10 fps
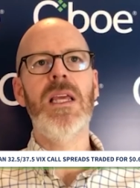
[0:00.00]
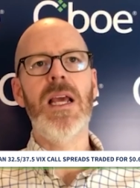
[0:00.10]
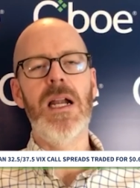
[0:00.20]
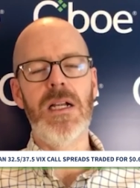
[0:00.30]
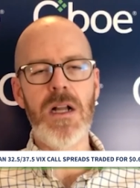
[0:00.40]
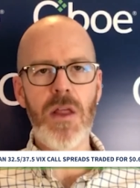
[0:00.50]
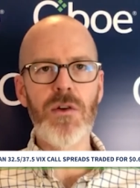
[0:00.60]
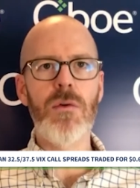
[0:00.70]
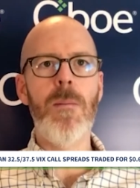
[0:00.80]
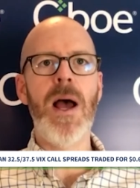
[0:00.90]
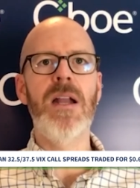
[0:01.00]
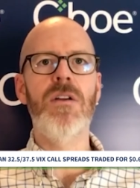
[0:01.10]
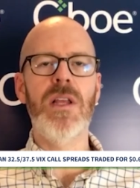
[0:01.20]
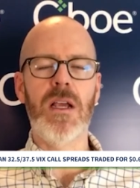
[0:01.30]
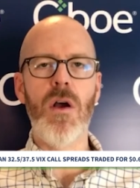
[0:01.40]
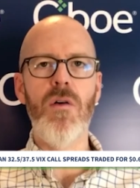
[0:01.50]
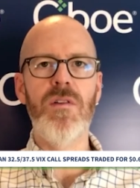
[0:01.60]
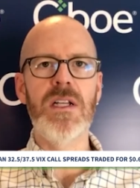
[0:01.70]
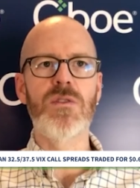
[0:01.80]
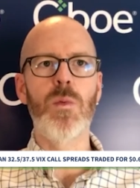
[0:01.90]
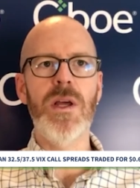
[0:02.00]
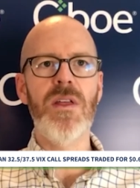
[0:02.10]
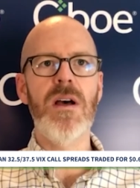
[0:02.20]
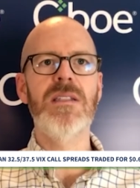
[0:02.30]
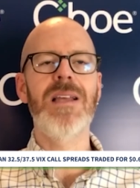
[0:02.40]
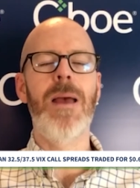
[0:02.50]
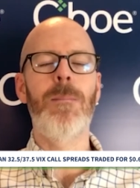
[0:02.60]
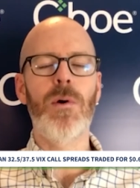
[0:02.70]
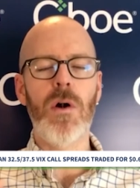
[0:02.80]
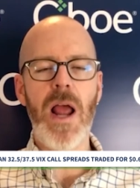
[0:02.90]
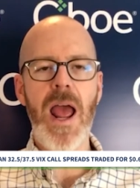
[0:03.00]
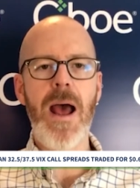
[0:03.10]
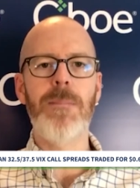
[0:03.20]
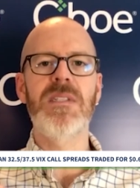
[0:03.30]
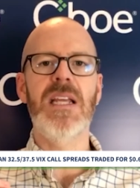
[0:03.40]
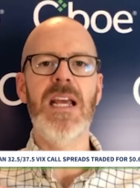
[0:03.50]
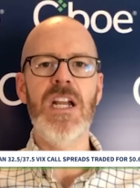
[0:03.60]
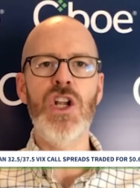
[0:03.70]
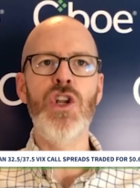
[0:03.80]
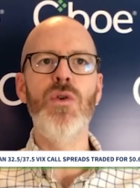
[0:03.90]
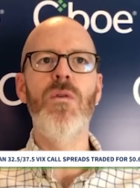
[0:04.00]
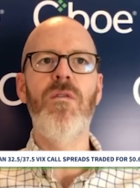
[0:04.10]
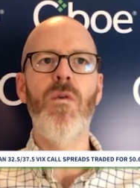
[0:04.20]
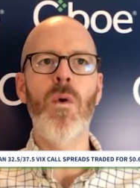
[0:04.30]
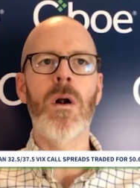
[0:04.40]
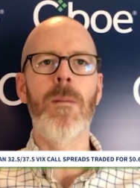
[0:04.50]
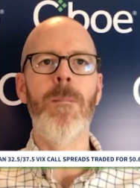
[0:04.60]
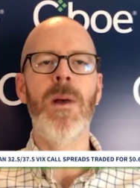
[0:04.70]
yet another reminder that COVID is with us and perhaps in a new form.